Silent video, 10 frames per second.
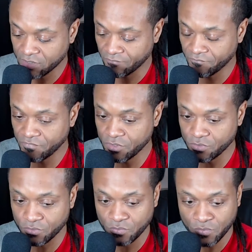
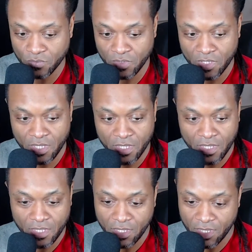few,
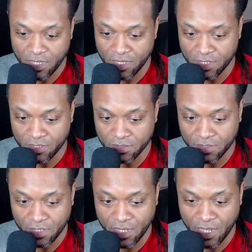and
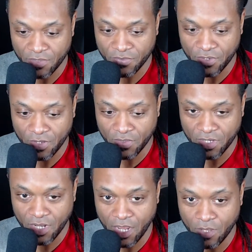I thought
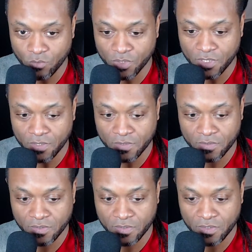that I would
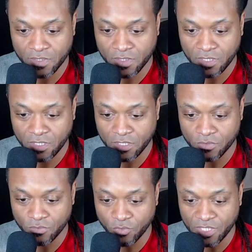
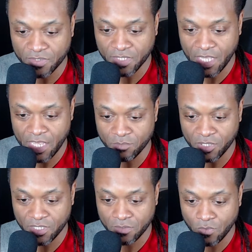either read the
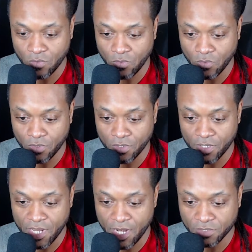comment or
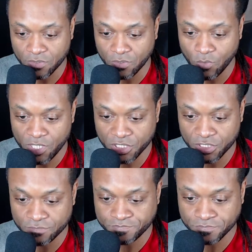answer the
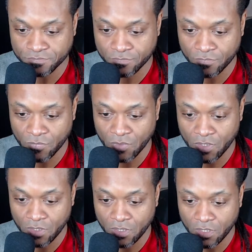question
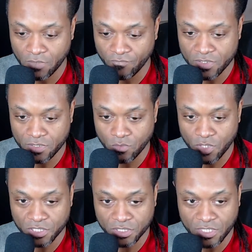if it's a
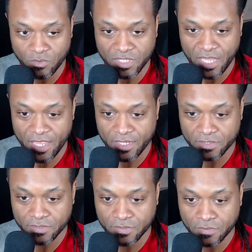question that was
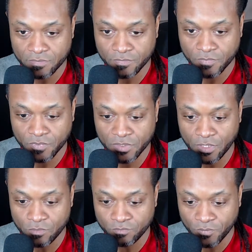asked.
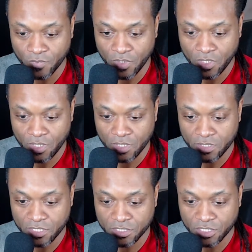So
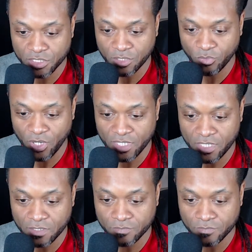let's just jump right in